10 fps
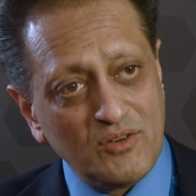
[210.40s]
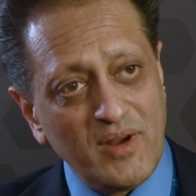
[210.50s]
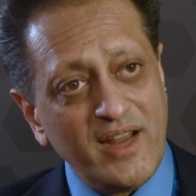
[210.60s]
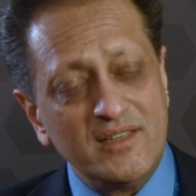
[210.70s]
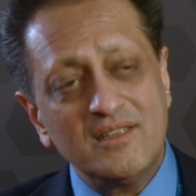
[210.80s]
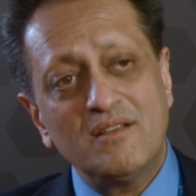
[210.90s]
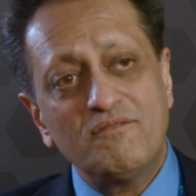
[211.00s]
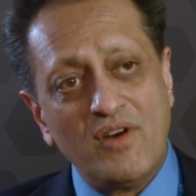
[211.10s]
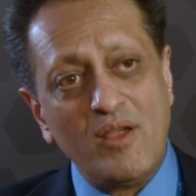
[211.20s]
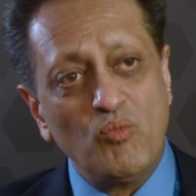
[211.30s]
creates is a
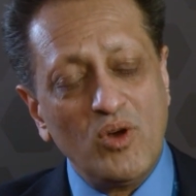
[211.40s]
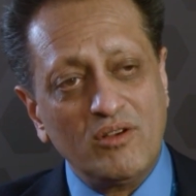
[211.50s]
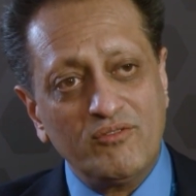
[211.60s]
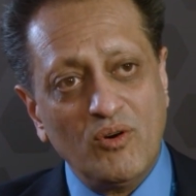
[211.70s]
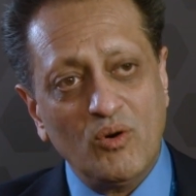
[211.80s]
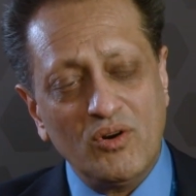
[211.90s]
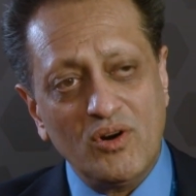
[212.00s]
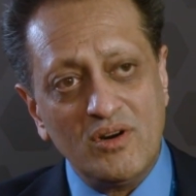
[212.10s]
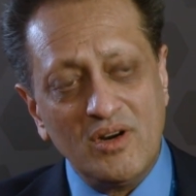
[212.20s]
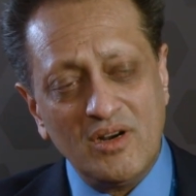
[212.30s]
framework
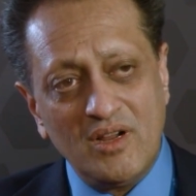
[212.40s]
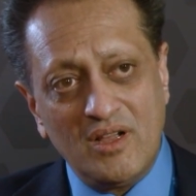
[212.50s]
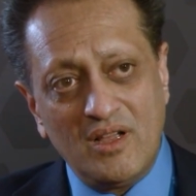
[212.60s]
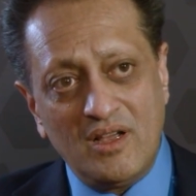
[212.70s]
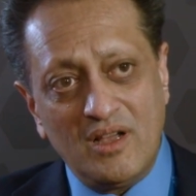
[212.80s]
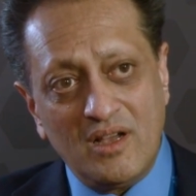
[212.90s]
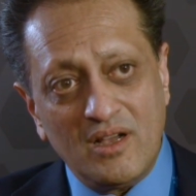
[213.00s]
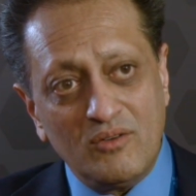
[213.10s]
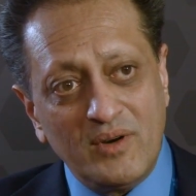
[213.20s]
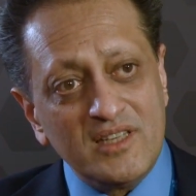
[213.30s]
for
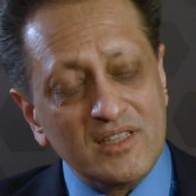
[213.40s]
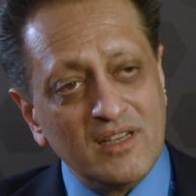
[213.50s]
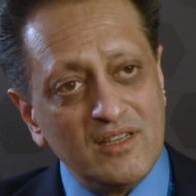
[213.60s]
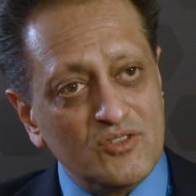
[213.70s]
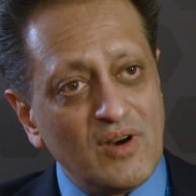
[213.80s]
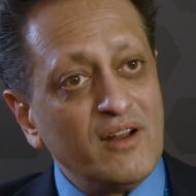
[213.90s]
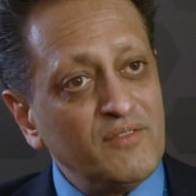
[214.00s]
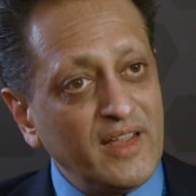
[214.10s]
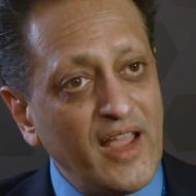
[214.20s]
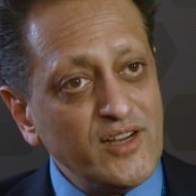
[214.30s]
risk
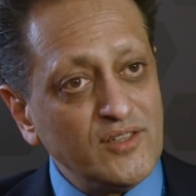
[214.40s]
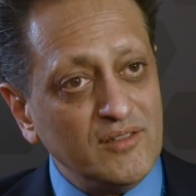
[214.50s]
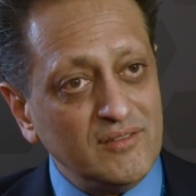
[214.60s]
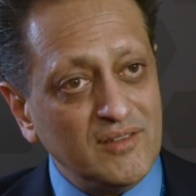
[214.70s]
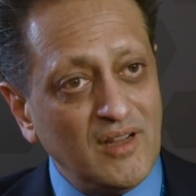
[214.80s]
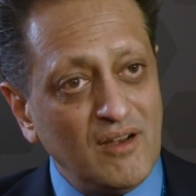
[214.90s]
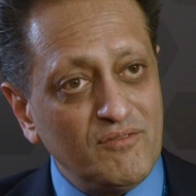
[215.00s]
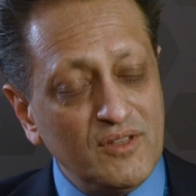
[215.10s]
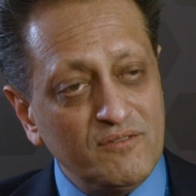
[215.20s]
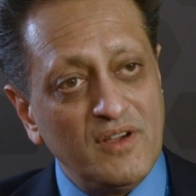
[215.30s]
stratification, and
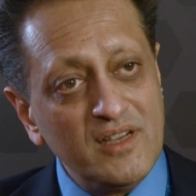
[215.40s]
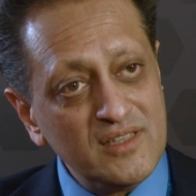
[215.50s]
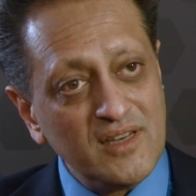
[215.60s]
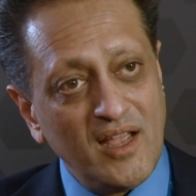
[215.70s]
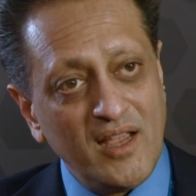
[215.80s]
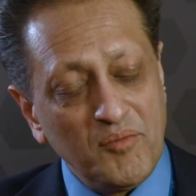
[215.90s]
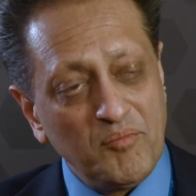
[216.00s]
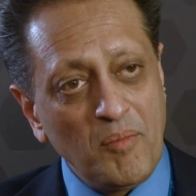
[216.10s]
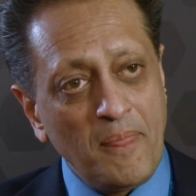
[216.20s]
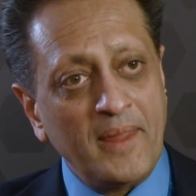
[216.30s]
for the first
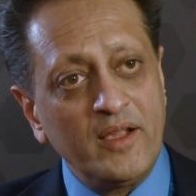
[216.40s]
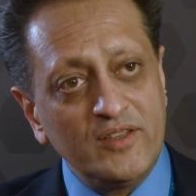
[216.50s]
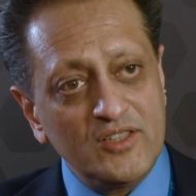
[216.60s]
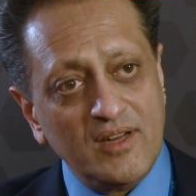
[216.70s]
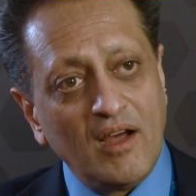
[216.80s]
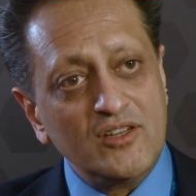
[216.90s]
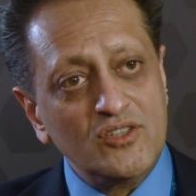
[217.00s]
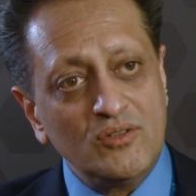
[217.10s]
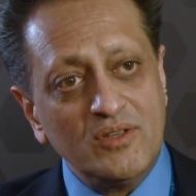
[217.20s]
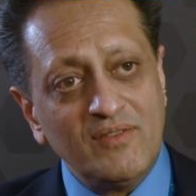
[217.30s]
time,
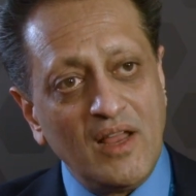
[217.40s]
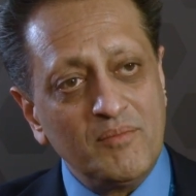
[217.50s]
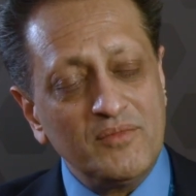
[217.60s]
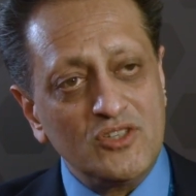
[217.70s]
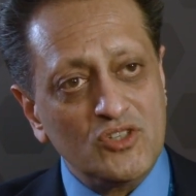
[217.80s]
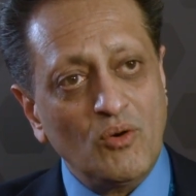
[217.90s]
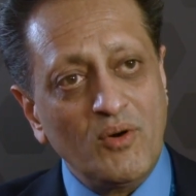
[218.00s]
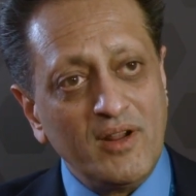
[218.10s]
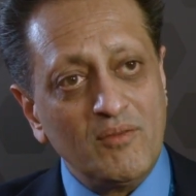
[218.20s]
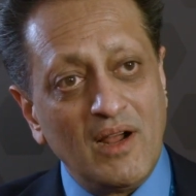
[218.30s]
starts to develop the
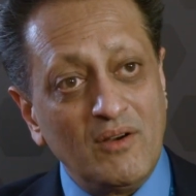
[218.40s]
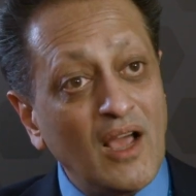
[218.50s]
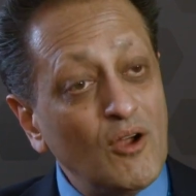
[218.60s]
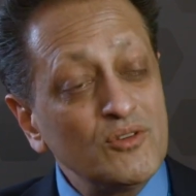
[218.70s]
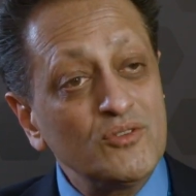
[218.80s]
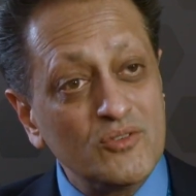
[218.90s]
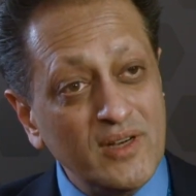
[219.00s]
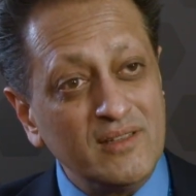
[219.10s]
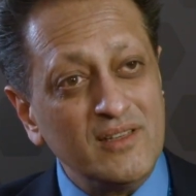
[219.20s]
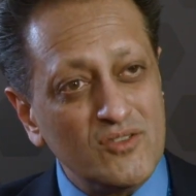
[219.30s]
story around how to
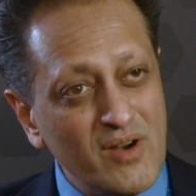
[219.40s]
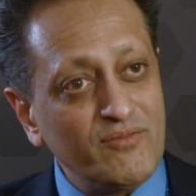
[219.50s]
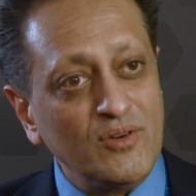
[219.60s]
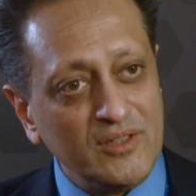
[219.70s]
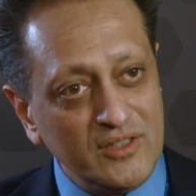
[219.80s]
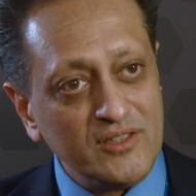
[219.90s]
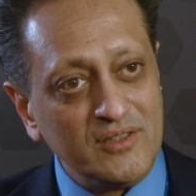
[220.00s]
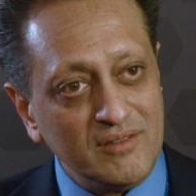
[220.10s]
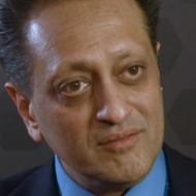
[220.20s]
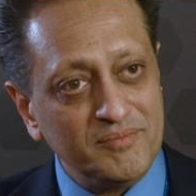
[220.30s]
treat this dreadful condition.